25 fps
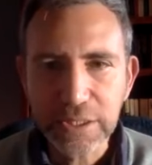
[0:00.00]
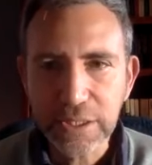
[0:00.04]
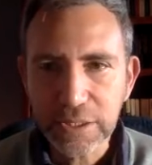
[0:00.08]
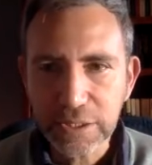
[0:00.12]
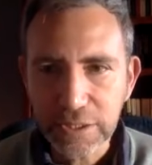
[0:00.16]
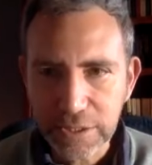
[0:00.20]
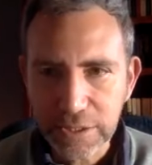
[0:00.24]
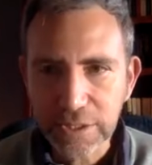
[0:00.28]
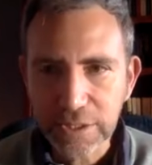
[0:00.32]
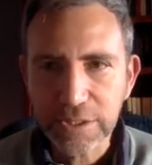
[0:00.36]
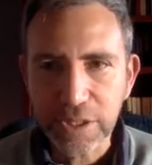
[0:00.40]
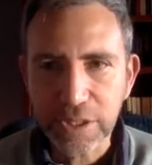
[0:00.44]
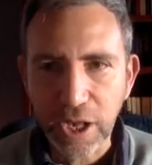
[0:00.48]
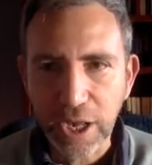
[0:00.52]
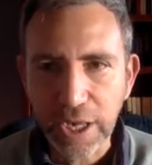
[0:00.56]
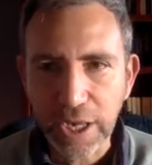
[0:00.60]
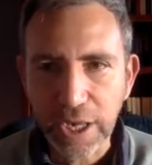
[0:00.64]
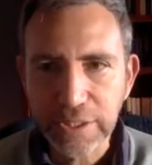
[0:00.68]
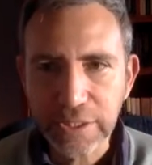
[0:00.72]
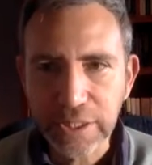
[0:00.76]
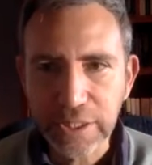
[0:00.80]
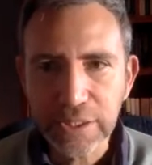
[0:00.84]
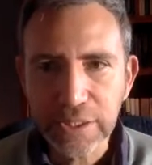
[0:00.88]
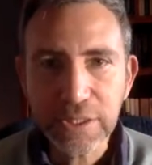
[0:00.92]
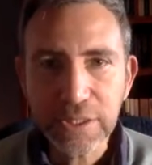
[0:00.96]

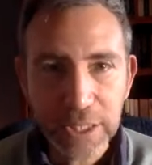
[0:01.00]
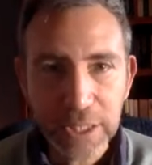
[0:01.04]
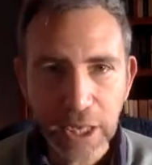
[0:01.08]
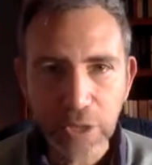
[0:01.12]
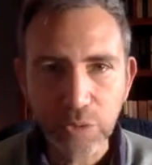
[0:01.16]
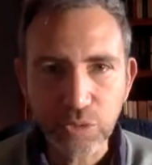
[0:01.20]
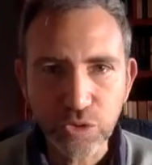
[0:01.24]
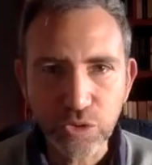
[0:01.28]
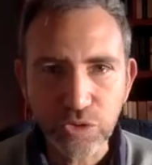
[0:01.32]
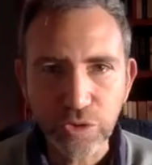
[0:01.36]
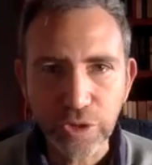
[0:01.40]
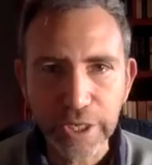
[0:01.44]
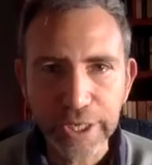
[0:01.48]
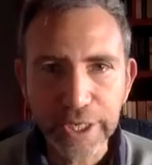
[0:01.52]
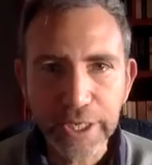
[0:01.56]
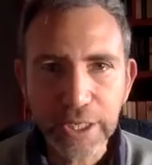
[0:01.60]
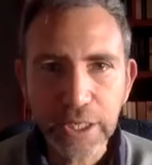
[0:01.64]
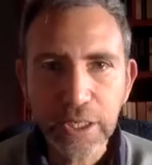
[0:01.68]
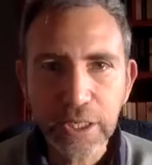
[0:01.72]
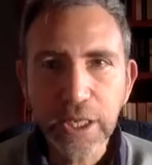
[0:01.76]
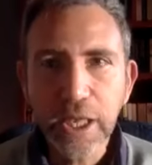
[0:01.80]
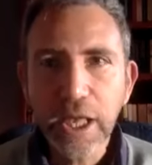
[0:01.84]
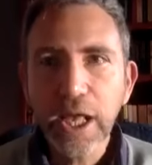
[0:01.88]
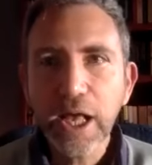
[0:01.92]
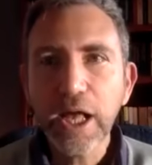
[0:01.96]
societies culturally,
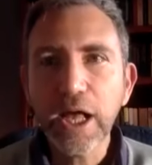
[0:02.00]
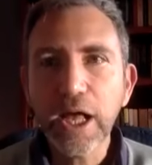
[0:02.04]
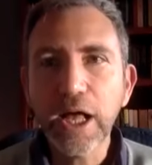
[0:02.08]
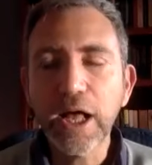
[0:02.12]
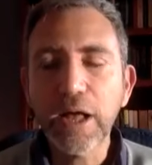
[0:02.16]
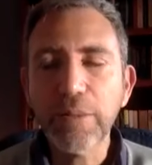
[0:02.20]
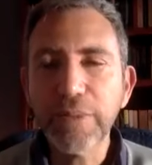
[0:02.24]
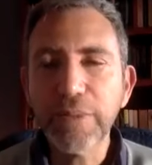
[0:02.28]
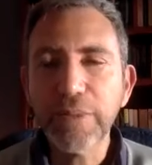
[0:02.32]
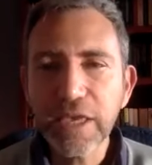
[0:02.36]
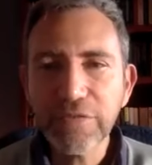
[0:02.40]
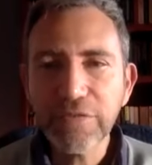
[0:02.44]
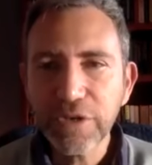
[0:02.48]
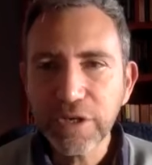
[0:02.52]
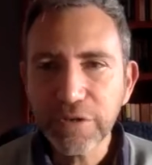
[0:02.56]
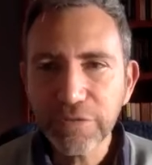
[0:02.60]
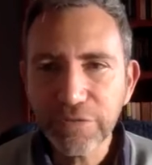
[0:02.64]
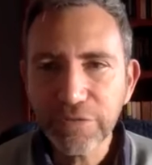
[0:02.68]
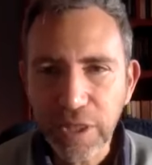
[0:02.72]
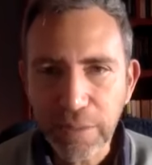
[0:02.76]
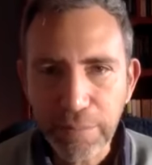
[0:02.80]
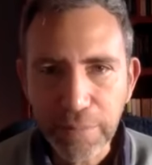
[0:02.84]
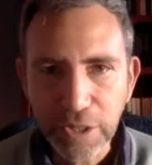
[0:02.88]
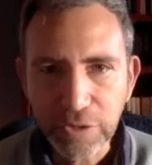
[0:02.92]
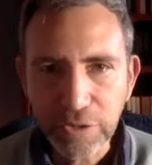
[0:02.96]
even if
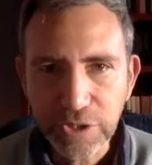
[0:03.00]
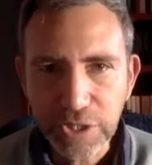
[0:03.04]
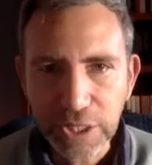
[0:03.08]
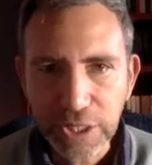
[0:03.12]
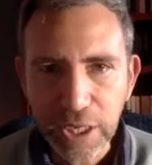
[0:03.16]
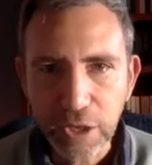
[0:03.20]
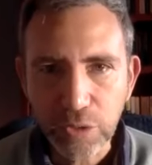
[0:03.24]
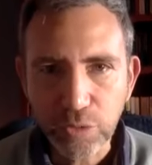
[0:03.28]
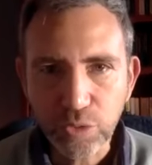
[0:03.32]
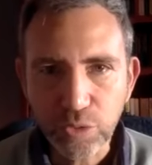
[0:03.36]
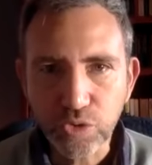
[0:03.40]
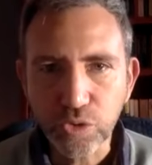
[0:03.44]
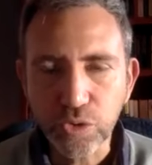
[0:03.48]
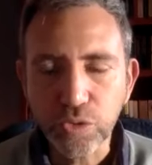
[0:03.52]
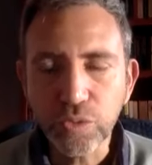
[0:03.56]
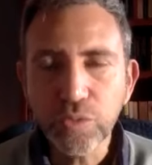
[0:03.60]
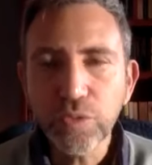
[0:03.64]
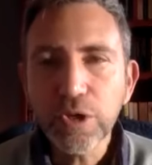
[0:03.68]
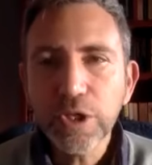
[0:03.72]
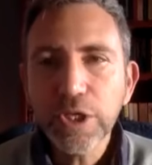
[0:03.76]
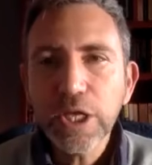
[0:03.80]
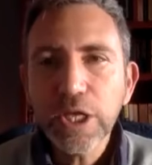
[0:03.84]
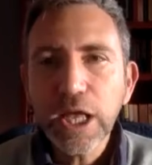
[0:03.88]
they're multicultural.